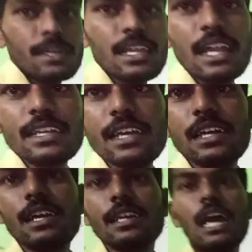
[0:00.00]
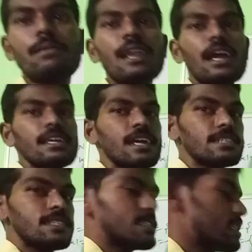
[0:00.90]
the letter capital I
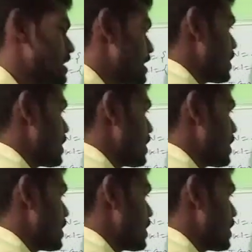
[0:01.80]
or Z.